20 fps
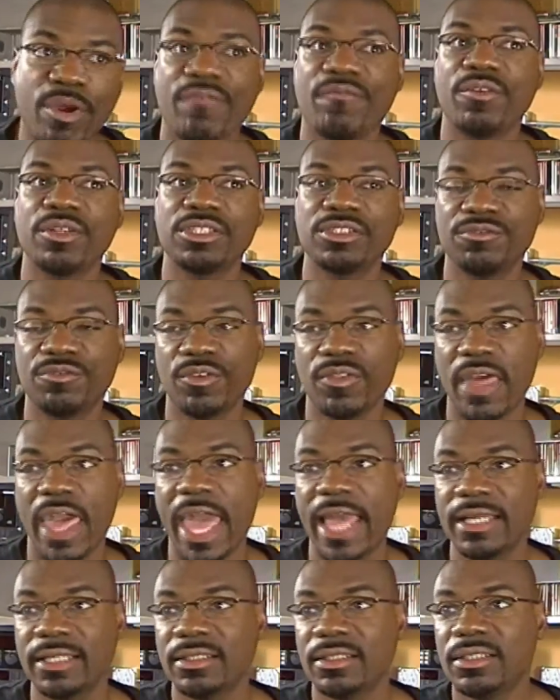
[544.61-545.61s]
a preference
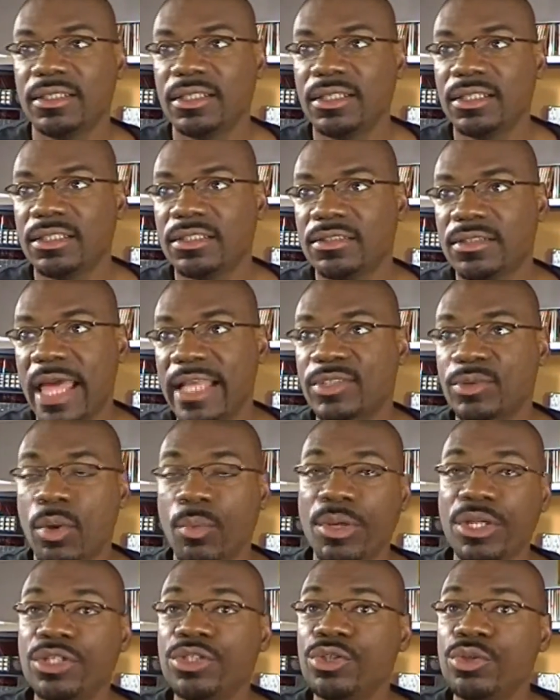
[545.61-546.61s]
for that.
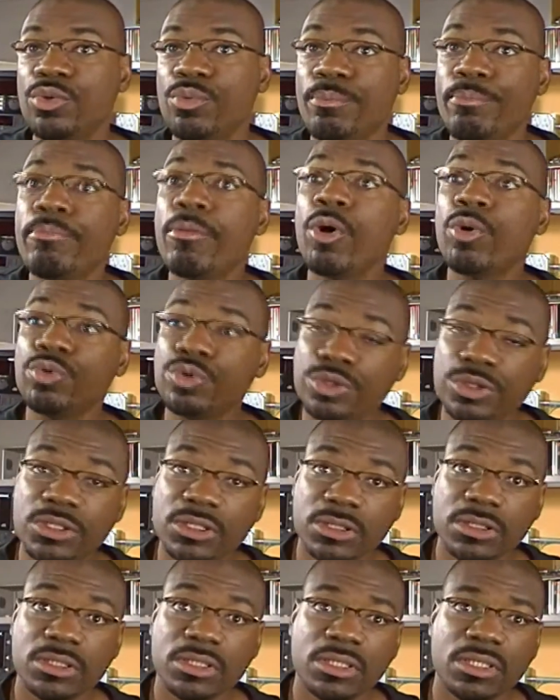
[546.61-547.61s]
That's what we do
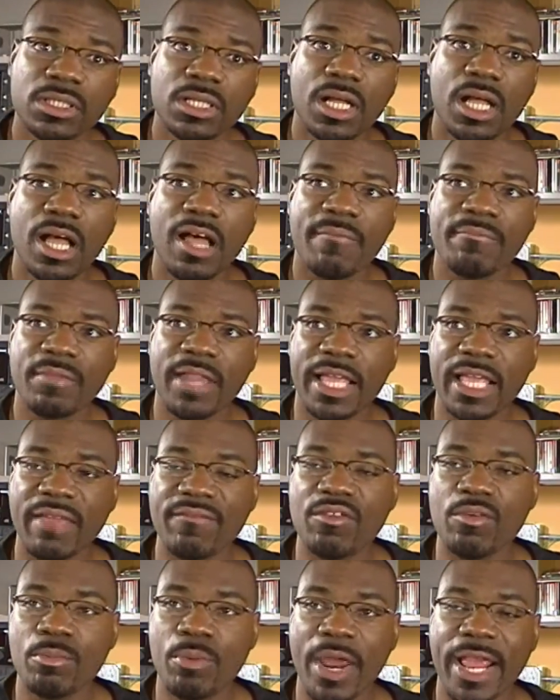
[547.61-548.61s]
most.
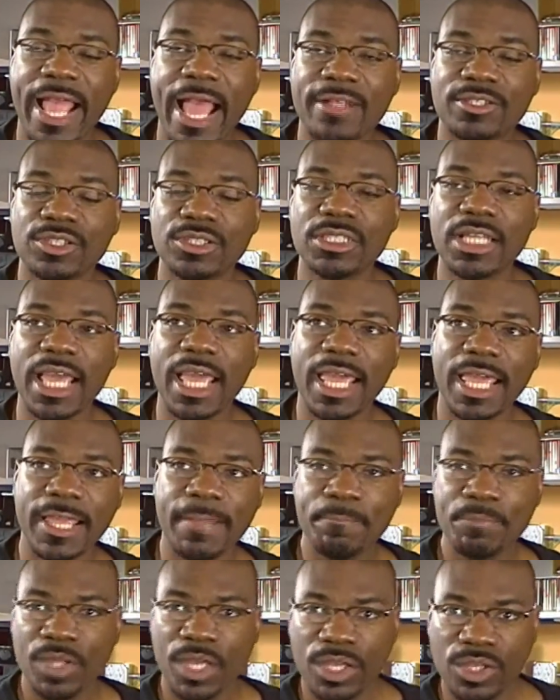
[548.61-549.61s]
Like if you break out your
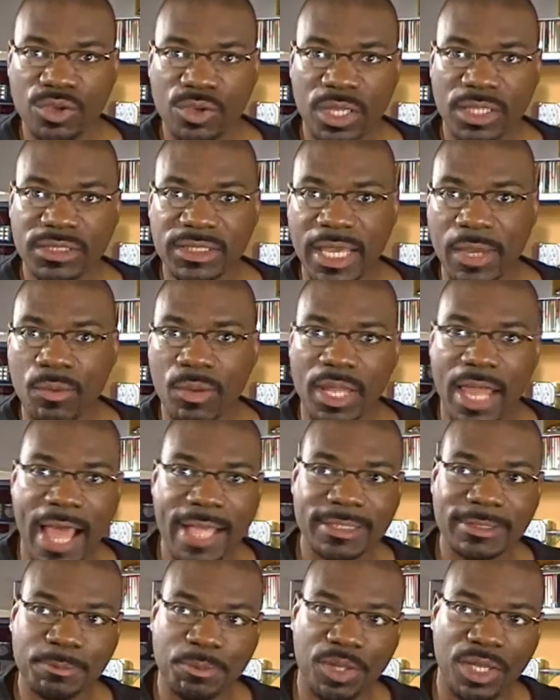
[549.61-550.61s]
day, you can say,
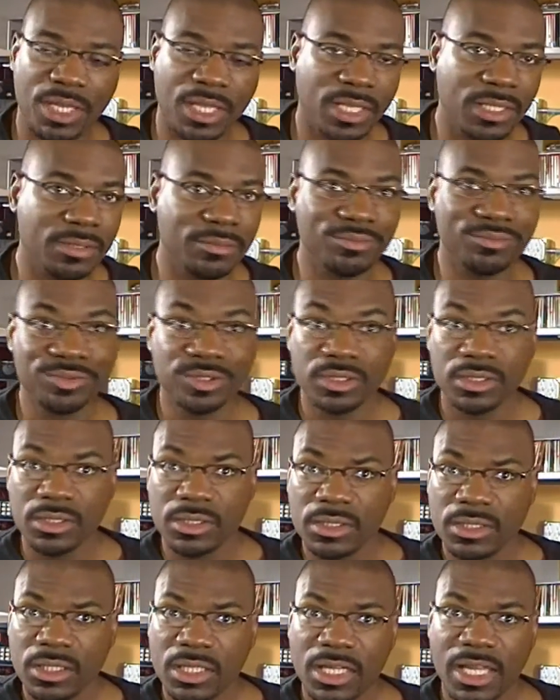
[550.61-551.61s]
well, I spend...
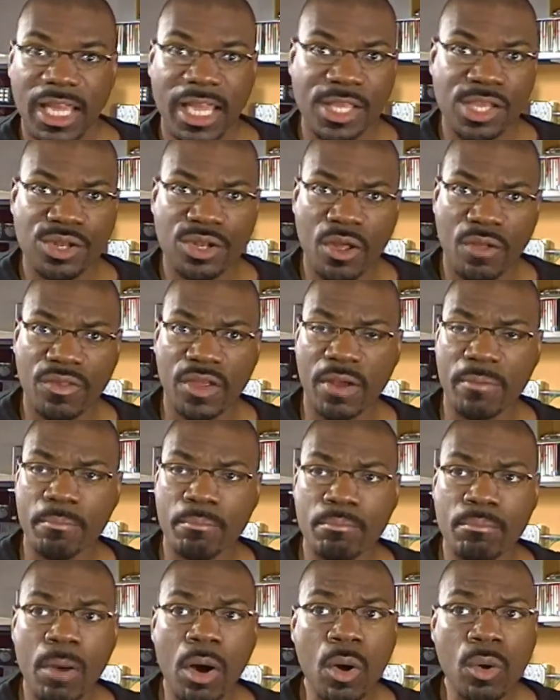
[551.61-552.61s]
And, you know,
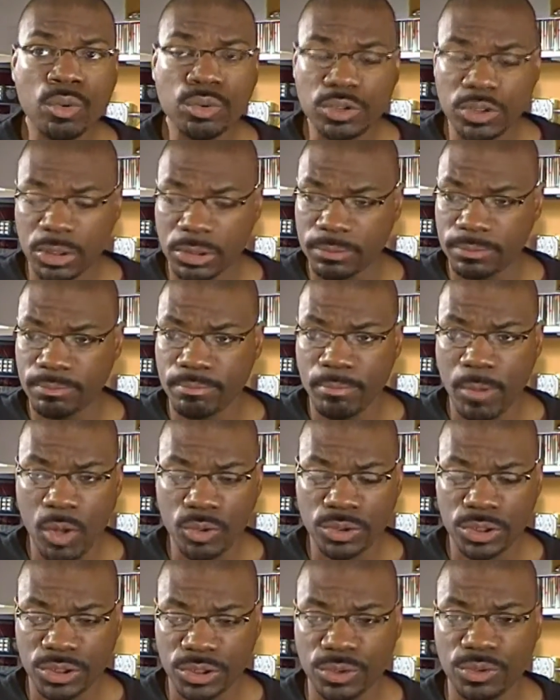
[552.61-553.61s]
there are
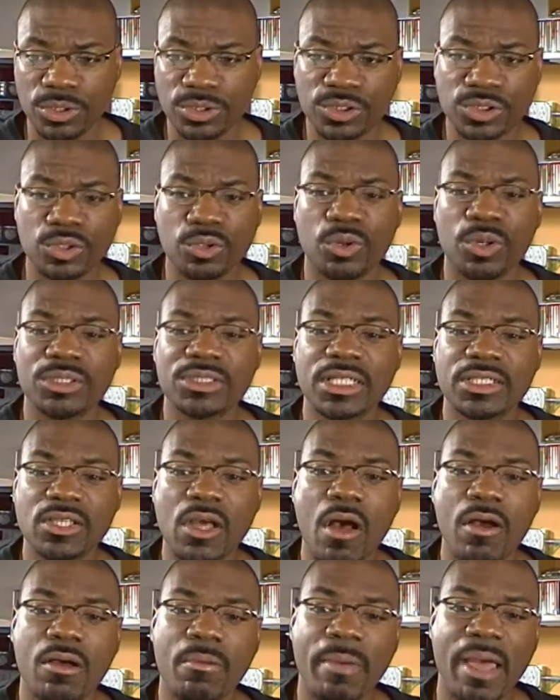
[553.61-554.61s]
multitude of stories
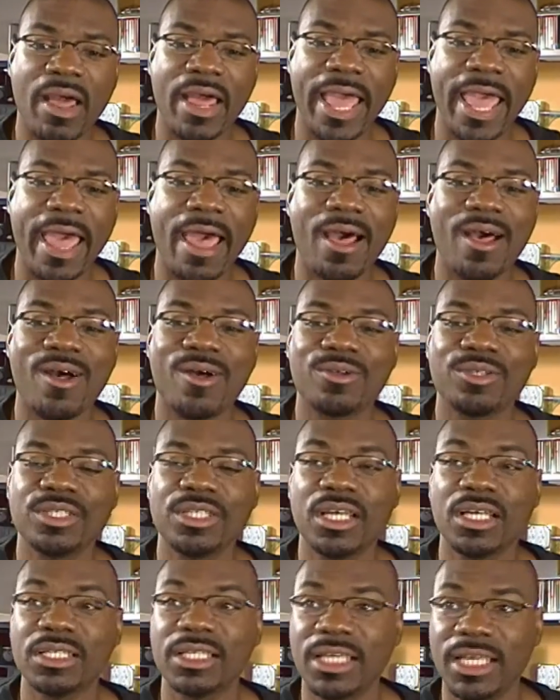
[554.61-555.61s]
that talk about
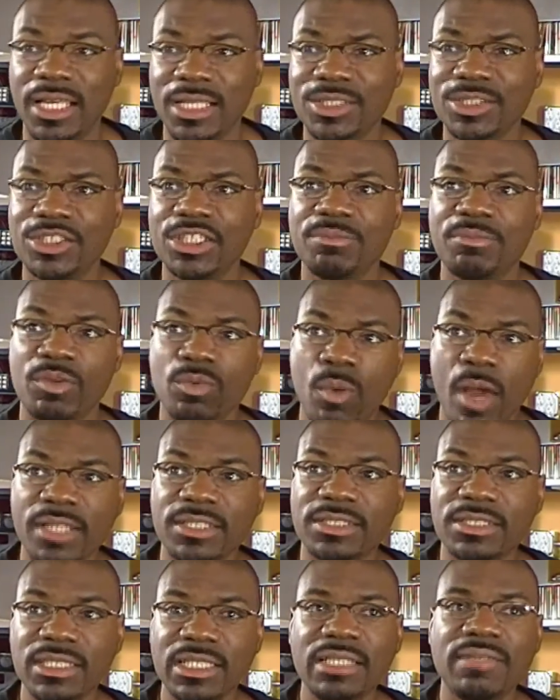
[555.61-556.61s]
how young kids should be
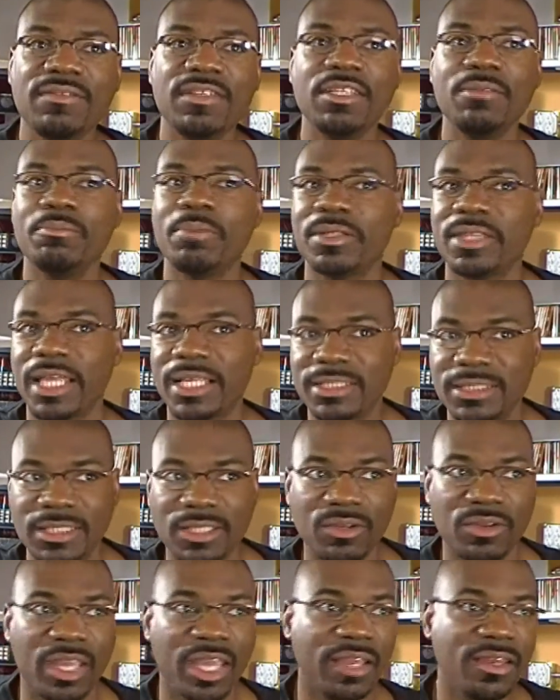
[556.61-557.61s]
watching TV, but they
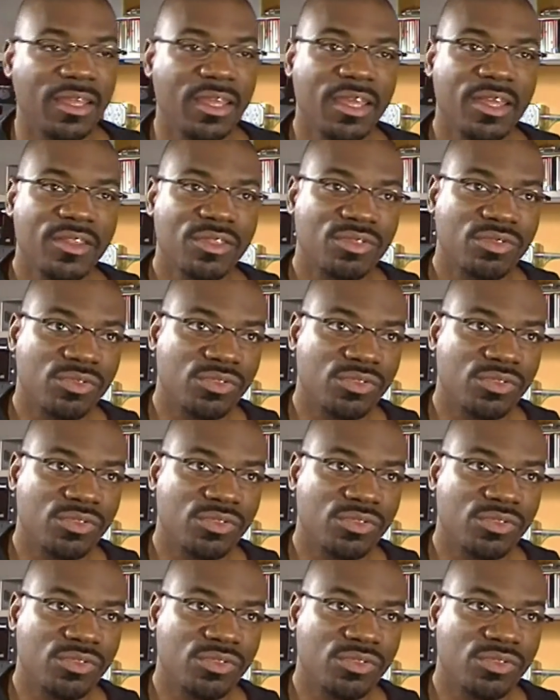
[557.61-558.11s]
still get